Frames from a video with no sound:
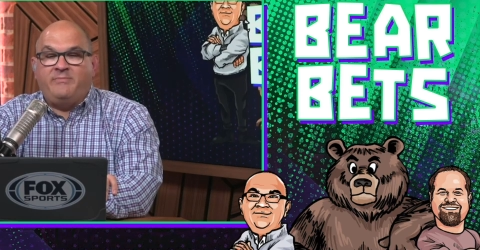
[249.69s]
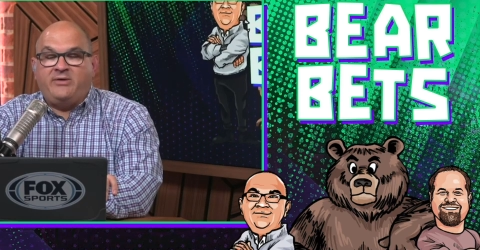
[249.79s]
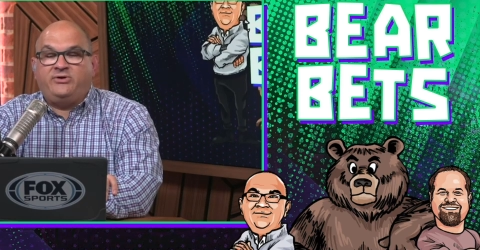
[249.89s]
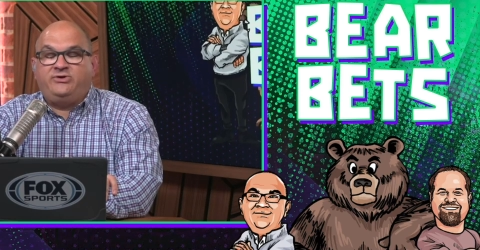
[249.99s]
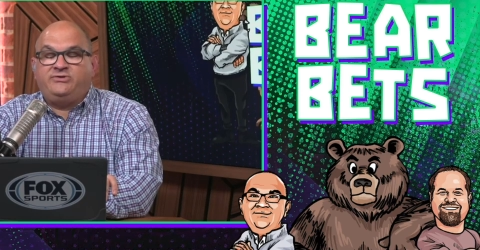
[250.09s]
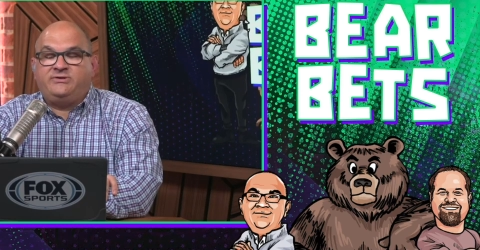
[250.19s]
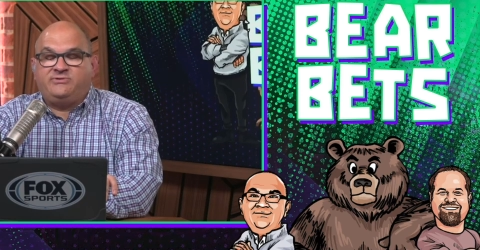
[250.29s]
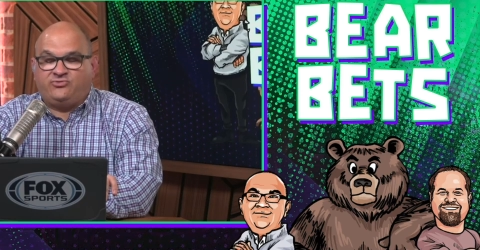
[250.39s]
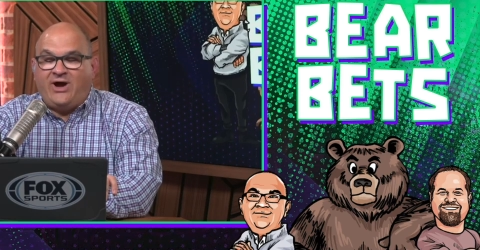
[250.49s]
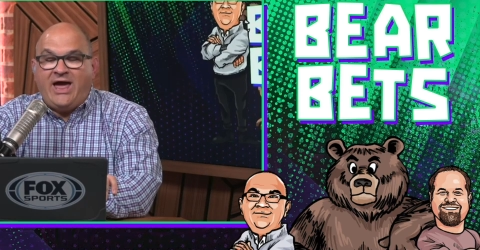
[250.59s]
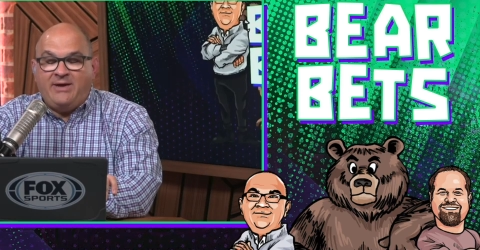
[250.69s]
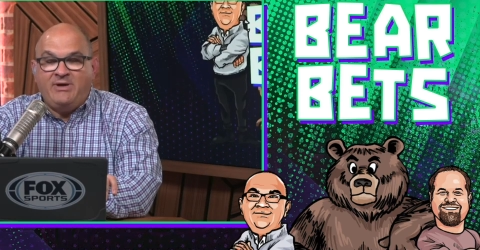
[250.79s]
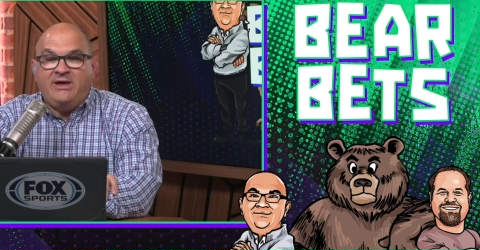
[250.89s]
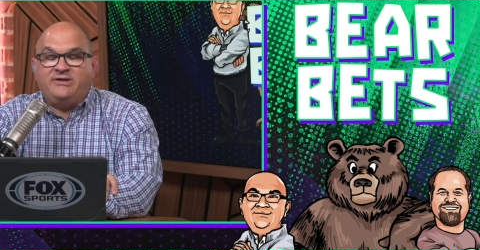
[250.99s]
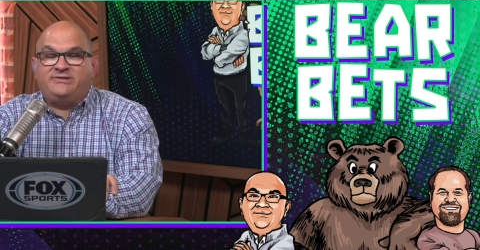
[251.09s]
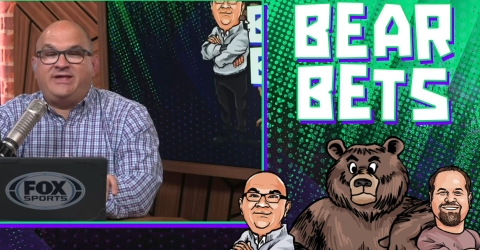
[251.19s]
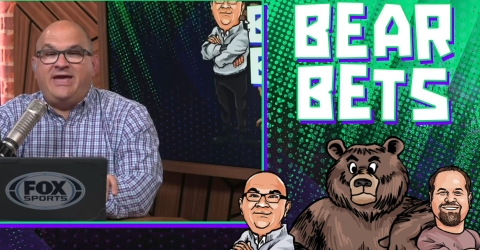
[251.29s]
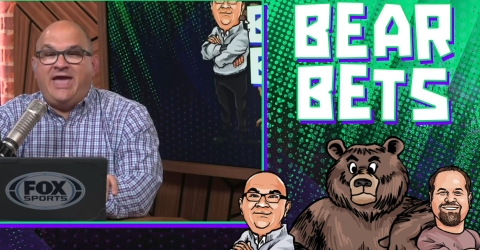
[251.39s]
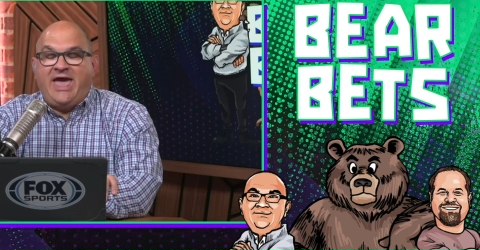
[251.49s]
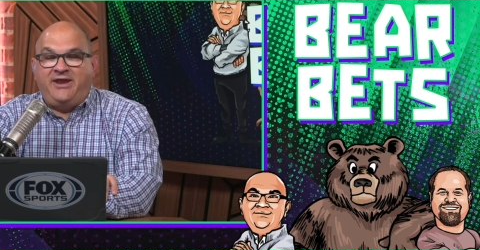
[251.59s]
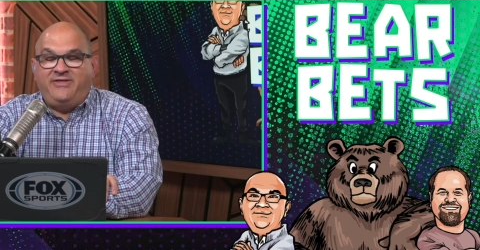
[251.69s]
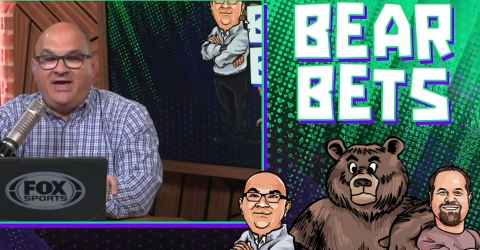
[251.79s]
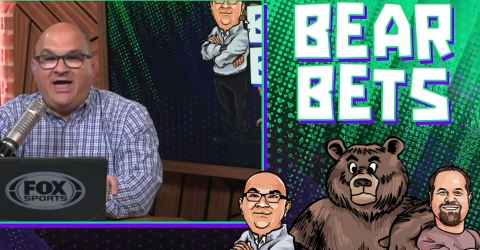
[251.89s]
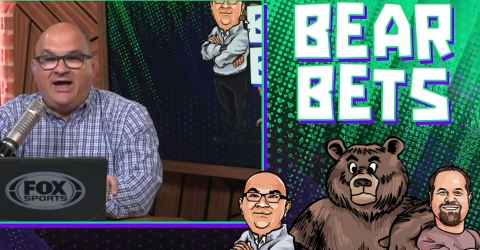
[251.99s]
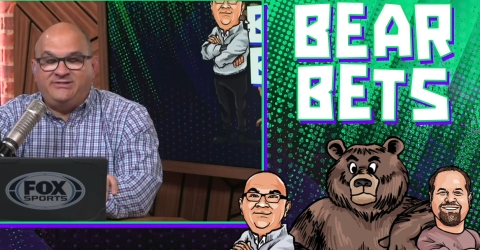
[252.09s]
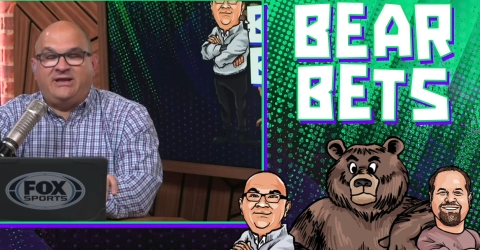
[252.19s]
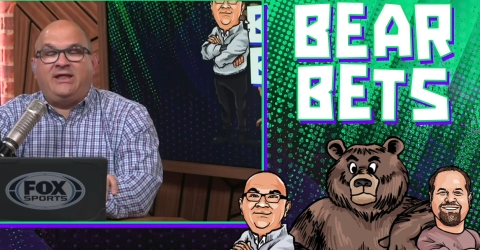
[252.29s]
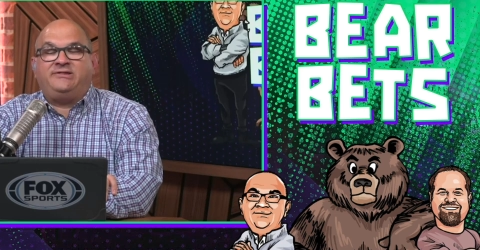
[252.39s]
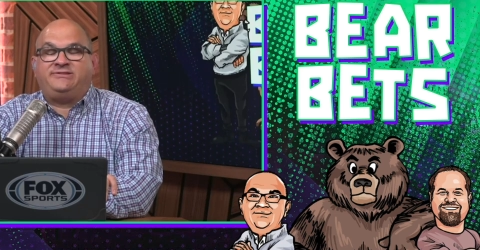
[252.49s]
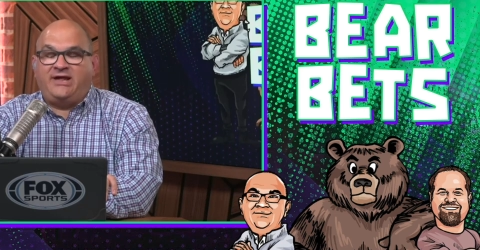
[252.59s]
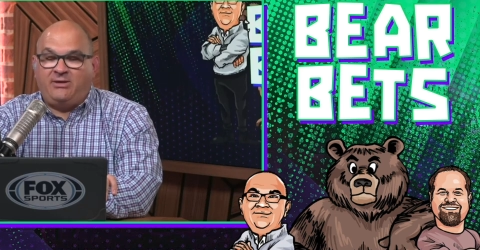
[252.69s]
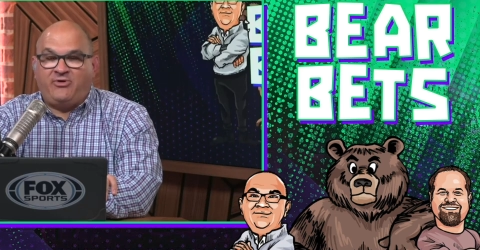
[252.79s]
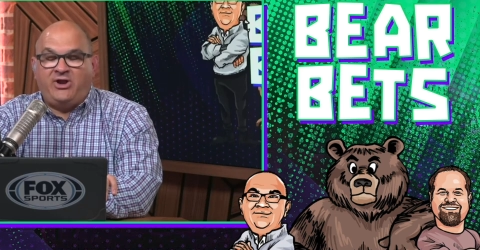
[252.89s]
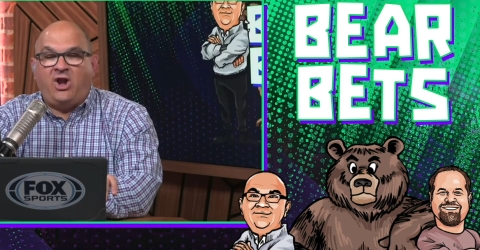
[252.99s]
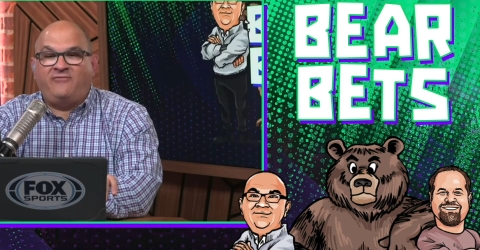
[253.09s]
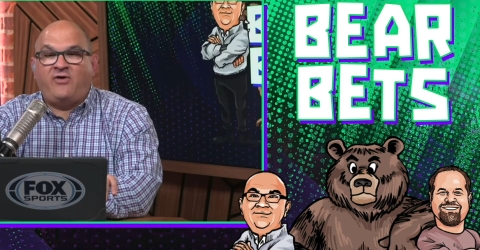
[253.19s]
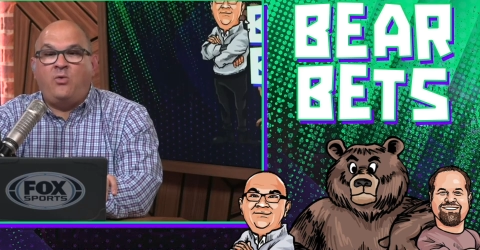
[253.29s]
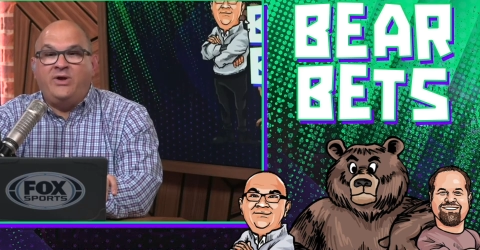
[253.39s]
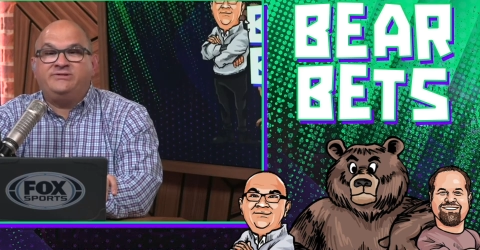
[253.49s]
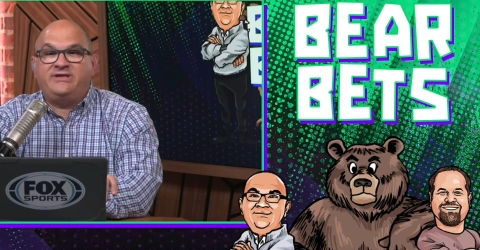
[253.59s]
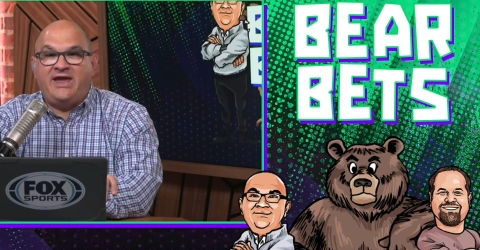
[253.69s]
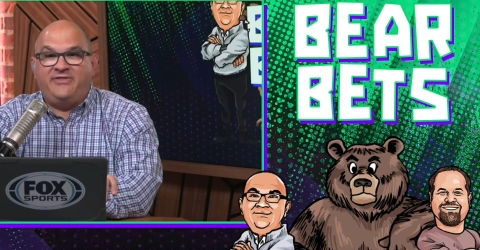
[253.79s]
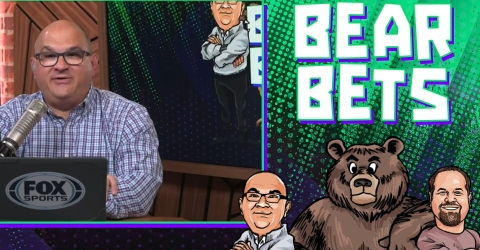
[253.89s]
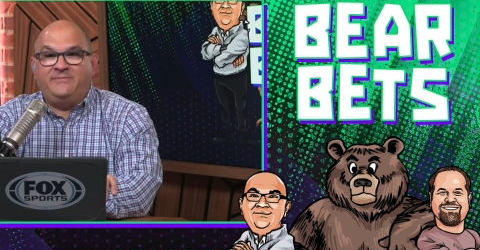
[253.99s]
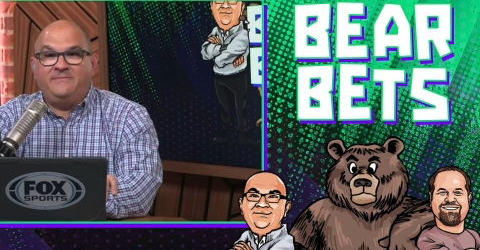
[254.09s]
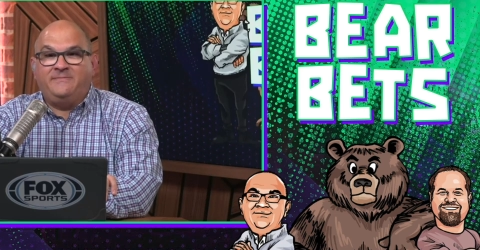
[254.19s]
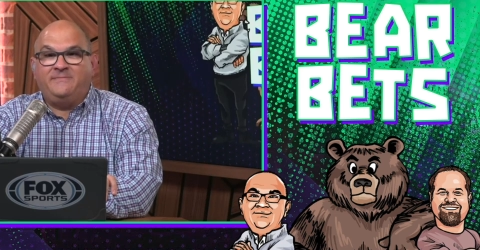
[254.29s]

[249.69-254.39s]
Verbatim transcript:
Speaker 1: Remember to subscribe to stay ahead of the odds, and let's celebrate all of our wins together.